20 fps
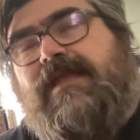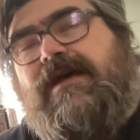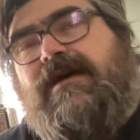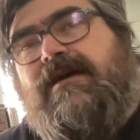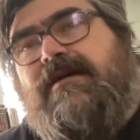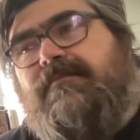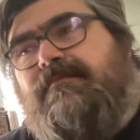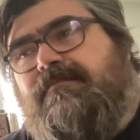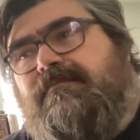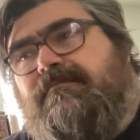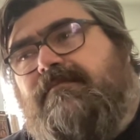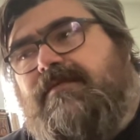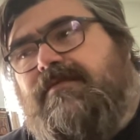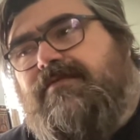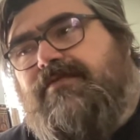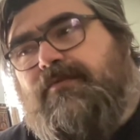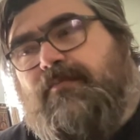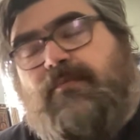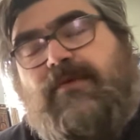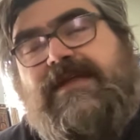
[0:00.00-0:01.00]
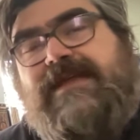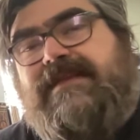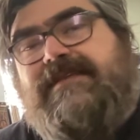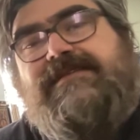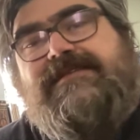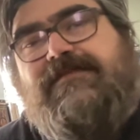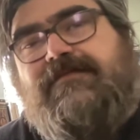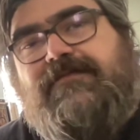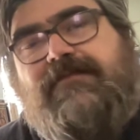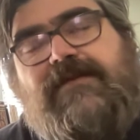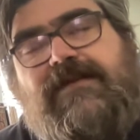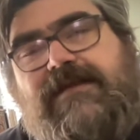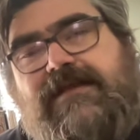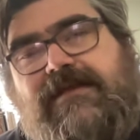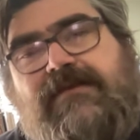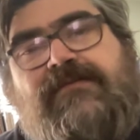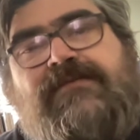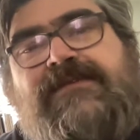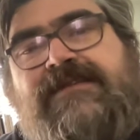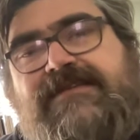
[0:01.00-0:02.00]
um, three different
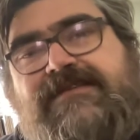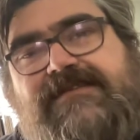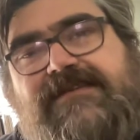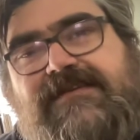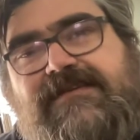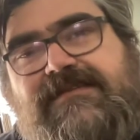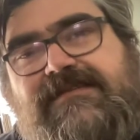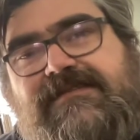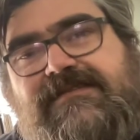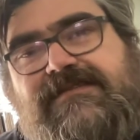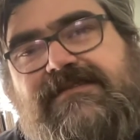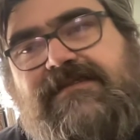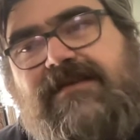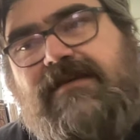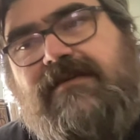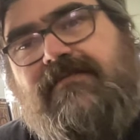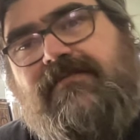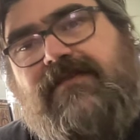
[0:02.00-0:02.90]
illnesses